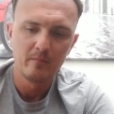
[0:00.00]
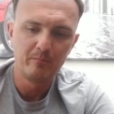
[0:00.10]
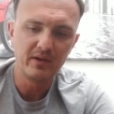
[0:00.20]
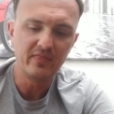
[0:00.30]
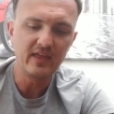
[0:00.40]

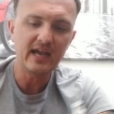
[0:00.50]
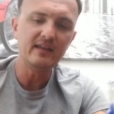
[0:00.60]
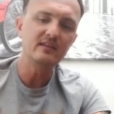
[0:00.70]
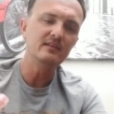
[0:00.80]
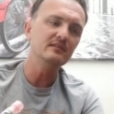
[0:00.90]
But
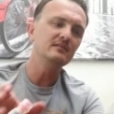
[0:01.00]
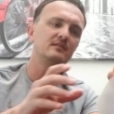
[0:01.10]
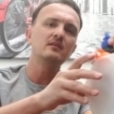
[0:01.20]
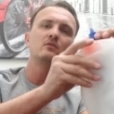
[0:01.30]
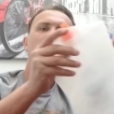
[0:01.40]
that is
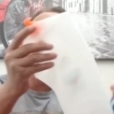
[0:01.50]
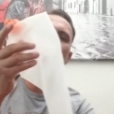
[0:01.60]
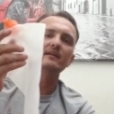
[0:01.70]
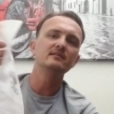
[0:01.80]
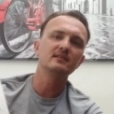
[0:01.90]

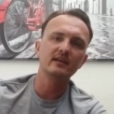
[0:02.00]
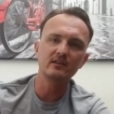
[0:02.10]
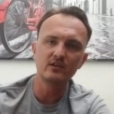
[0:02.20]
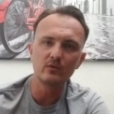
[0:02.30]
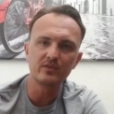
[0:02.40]
why I decided
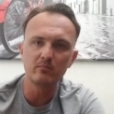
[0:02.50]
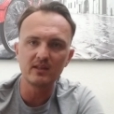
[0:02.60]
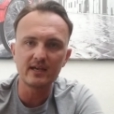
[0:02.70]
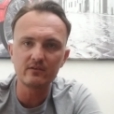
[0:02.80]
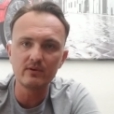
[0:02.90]
to go with the
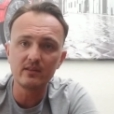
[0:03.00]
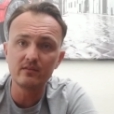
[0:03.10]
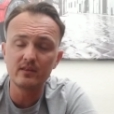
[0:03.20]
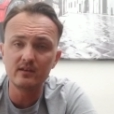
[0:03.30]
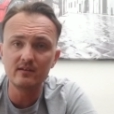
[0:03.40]
bladder rather
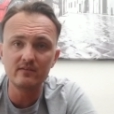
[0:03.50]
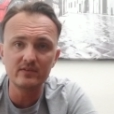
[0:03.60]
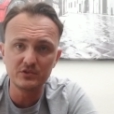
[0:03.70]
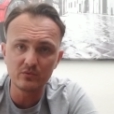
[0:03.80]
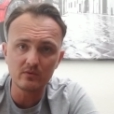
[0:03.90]
than
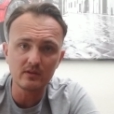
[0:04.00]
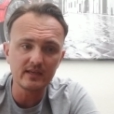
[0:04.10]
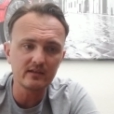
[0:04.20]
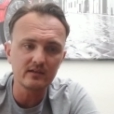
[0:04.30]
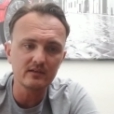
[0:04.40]
individual
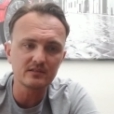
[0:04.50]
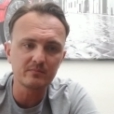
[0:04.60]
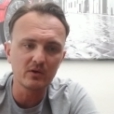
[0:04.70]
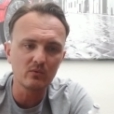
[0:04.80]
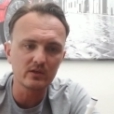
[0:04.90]
like
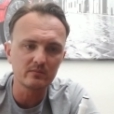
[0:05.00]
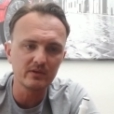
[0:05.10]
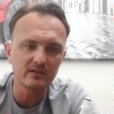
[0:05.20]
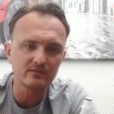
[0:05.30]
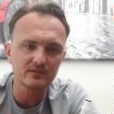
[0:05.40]
smart water
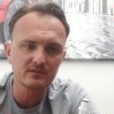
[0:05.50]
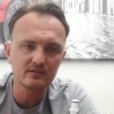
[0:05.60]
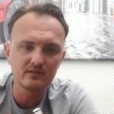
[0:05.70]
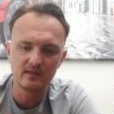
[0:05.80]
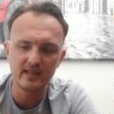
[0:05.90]
bottles.
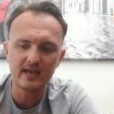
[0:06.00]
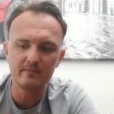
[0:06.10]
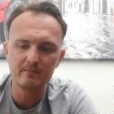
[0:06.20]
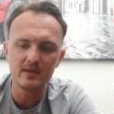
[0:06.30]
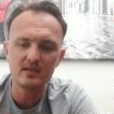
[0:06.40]

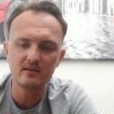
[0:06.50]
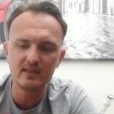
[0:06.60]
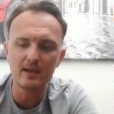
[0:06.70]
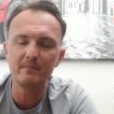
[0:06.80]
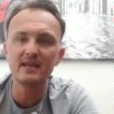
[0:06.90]
That
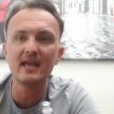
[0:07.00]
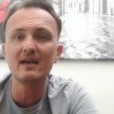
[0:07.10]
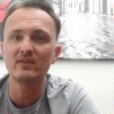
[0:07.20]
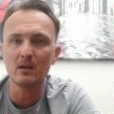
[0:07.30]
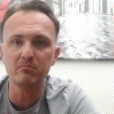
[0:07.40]
made
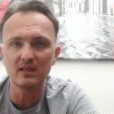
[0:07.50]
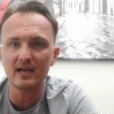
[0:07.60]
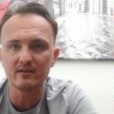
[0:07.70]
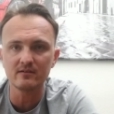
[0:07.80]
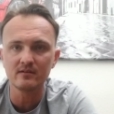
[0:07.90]
having a
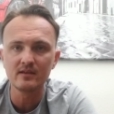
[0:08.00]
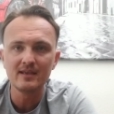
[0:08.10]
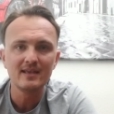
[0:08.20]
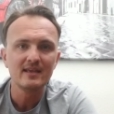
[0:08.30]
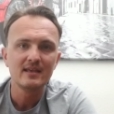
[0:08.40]
bladder
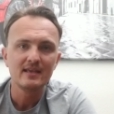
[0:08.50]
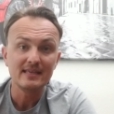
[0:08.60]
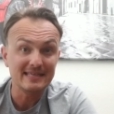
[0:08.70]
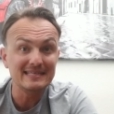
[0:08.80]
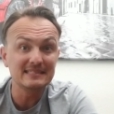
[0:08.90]

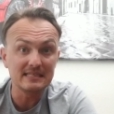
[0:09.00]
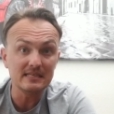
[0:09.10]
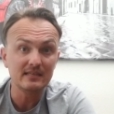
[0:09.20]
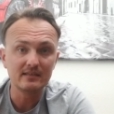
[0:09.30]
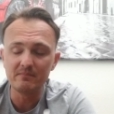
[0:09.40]
easy.
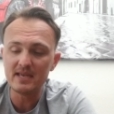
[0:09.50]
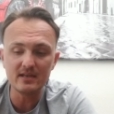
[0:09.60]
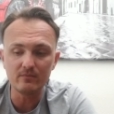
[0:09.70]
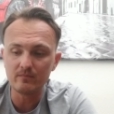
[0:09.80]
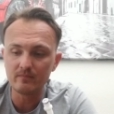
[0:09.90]
It made
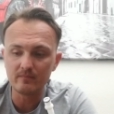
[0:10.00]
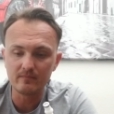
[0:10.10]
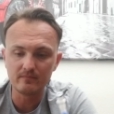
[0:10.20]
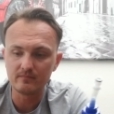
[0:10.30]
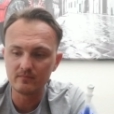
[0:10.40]
it
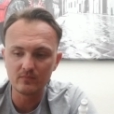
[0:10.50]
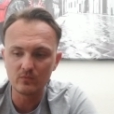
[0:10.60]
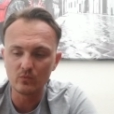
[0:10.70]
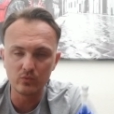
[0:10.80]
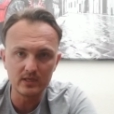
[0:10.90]

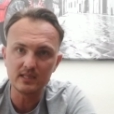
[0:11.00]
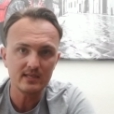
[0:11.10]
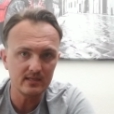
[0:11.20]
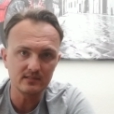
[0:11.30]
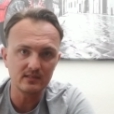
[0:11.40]
really
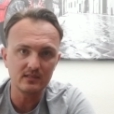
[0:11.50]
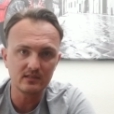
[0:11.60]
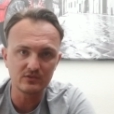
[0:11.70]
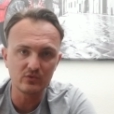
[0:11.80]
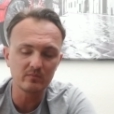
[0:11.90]
easy,
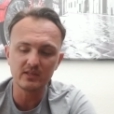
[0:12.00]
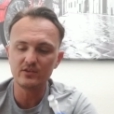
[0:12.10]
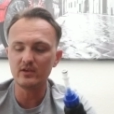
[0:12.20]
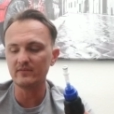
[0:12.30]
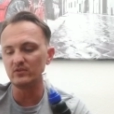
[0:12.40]
because normally
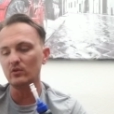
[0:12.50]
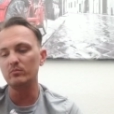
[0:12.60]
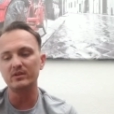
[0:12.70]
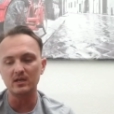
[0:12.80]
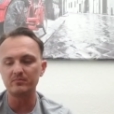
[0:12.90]
you have to
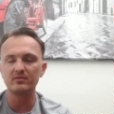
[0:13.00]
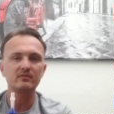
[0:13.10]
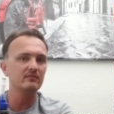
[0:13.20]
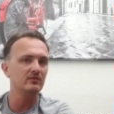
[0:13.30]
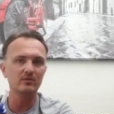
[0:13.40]
open up
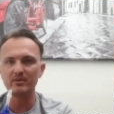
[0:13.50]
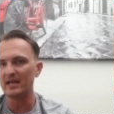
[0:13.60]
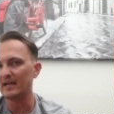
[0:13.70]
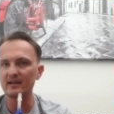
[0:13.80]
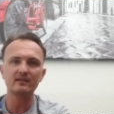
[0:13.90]
your
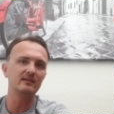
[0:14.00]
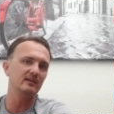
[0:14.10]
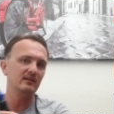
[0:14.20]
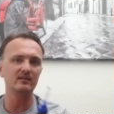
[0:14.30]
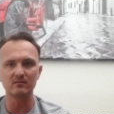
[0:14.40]
pack,
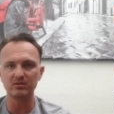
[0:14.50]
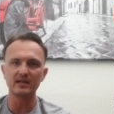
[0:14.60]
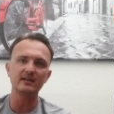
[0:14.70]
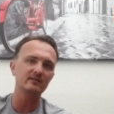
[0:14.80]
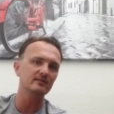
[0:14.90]
get into the
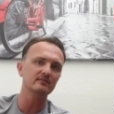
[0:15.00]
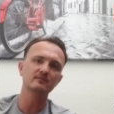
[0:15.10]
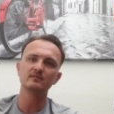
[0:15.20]
bladder.